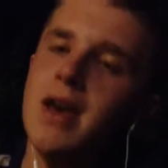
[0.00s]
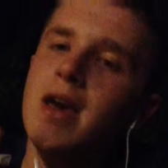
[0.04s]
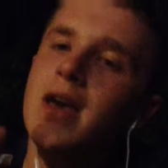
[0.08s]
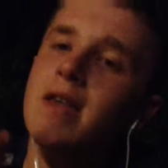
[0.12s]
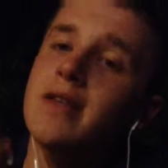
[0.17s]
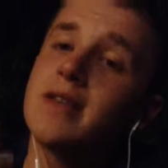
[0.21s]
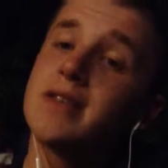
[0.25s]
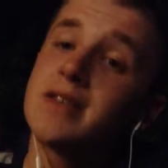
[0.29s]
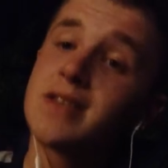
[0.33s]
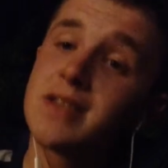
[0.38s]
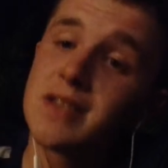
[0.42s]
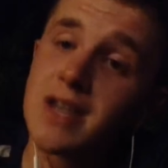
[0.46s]

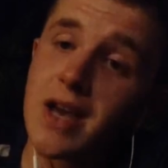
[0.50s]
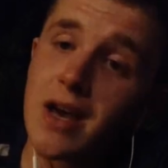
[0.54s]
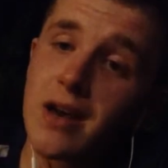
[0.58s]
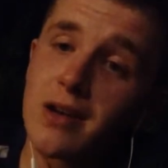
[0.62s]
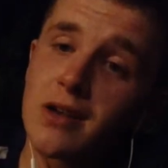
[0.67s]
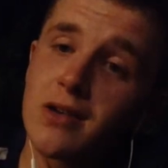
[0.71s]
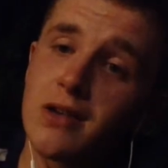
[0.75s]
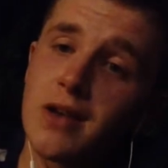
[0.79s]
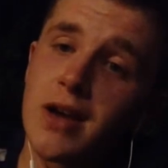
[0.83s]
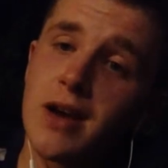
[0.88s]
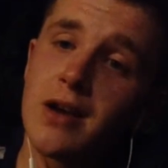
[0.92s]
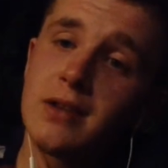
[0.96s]
This is
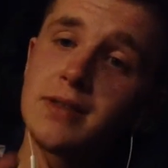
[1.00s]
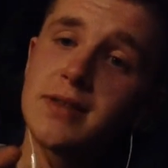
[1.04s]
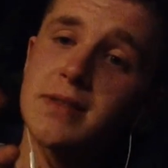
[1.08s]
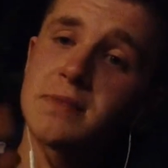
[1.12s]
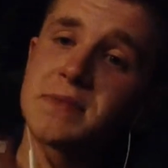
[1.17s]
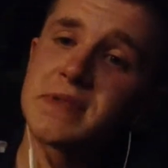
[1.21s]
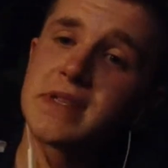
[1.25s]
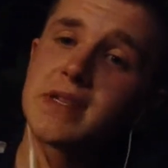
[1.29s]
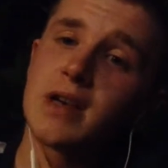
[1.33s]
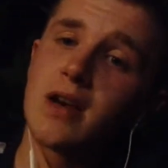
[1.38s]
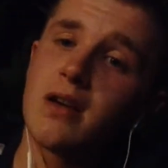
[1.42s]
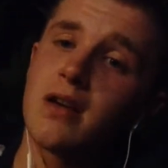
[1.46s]
Cloud. I'm
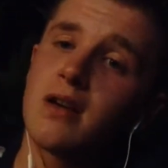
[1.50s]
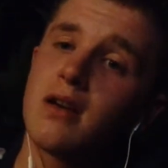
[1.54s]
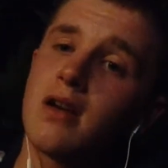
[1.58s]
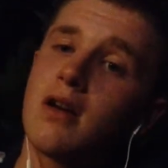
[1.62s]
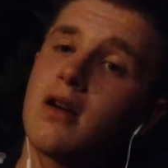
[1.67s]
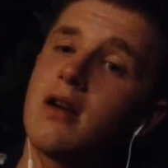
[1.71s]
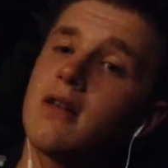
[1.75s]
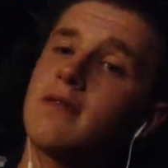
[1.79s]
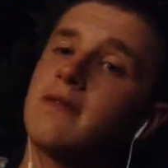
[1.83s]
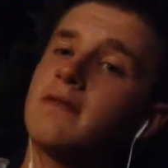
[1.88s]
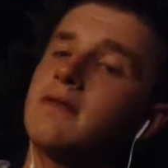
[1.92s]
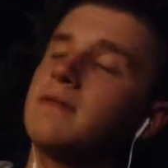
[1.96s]
signing
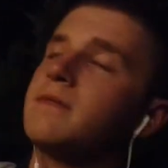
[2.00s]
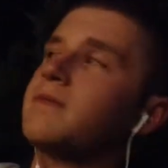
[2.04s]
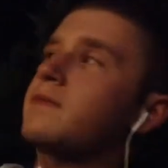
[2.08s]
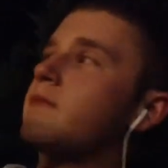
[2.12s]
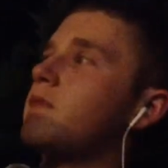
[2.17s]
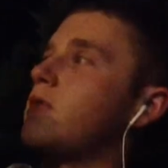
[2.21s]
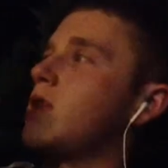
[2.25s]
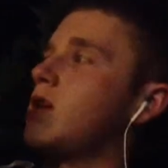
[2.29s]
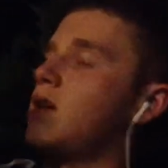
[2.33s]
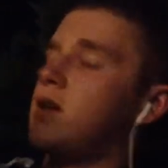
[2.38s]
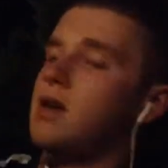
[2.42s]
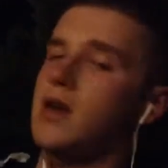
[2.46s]
off,
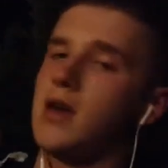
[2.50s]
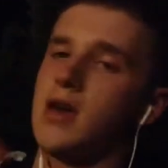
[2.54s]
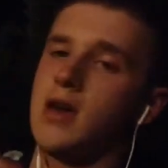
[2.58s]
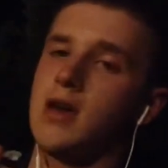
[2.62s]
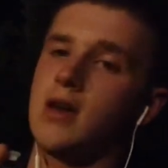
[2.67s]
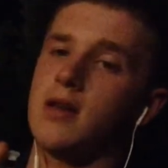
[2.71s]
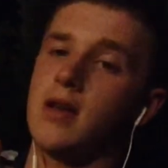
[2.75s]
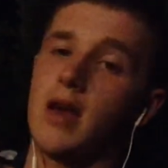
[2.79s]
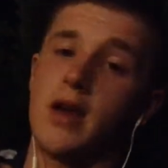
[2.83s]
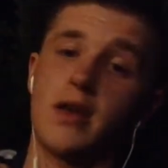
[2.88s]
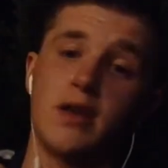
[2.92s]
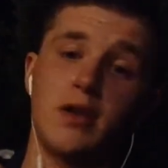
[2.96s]

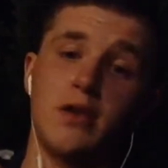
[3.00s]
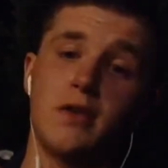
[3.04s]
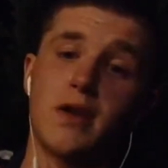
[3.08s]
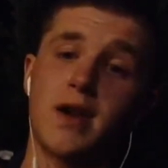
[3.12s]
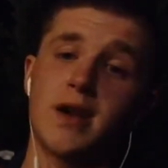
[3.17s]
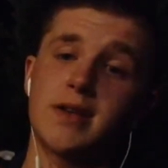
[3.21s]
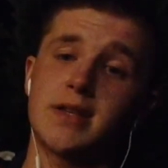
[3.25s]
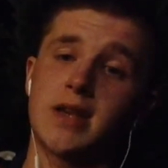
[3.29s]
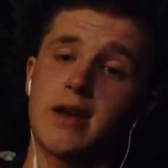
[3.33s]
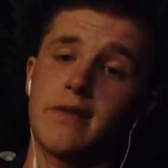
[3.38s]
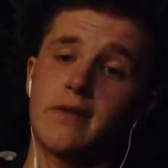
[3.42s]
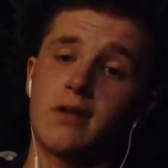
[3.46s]
and you
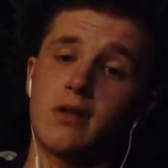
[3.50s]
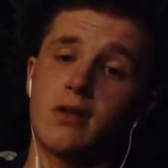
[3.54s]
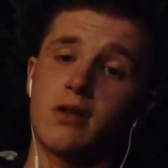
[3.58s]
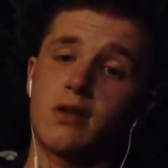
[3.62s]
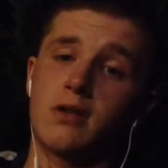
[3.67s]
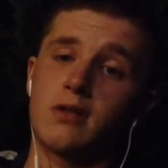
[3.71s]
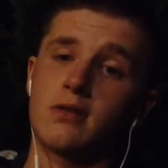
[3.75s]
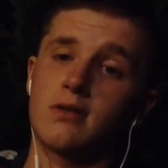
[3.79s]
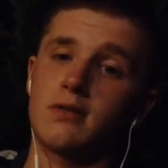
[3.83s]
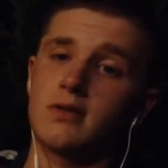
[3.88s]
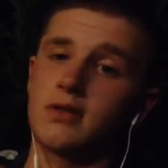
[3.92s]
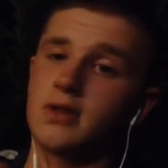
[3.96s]
guys have a good
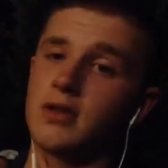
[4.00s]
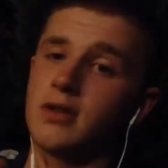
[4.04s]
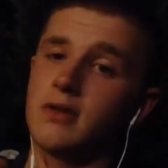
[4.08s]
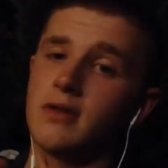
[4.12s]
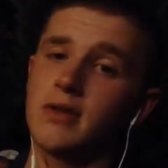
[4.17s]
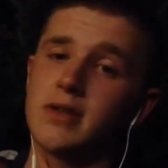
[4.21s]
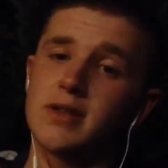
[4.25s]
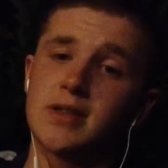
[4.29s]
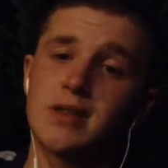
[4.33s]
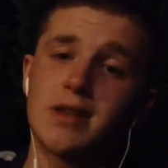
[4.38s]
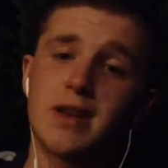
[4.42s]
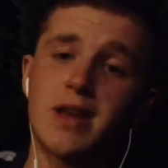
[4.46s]

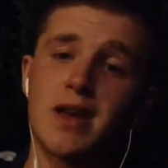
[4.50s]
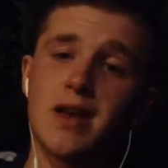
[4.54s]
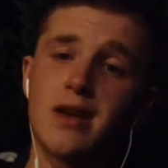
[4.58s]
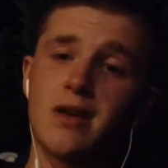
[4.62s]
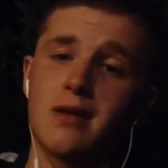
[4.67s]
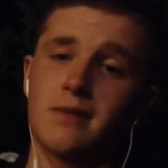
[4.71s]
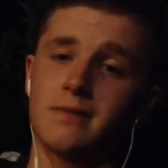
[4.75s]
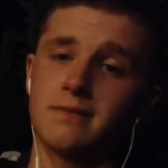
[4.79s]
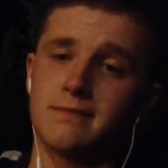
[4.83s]
rest of the day.